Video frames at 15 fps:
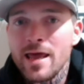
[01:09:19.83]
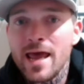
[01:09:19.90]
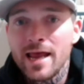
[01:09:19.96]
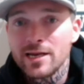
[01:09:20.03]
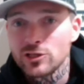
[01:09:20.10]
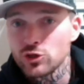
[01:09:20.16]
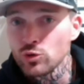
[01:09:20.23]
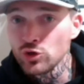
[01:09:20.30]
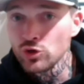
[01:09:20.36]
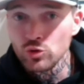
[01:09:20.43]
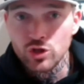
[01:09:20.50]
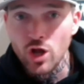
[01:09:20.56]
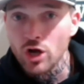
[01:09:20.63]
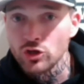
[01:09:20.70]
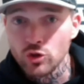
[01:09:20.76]
And as soon as you
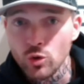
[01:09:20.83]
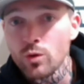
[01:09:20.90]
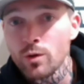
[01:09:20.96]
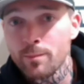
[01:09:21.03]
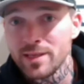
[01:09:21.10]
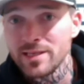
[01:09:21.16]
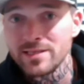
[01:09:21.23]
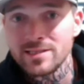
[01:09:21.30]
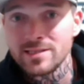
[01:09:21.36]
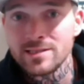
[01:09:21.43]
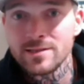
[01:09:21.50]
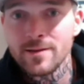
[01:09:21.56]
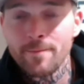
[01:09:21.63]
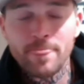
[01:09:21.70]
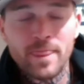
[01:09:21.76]
start doing pieces,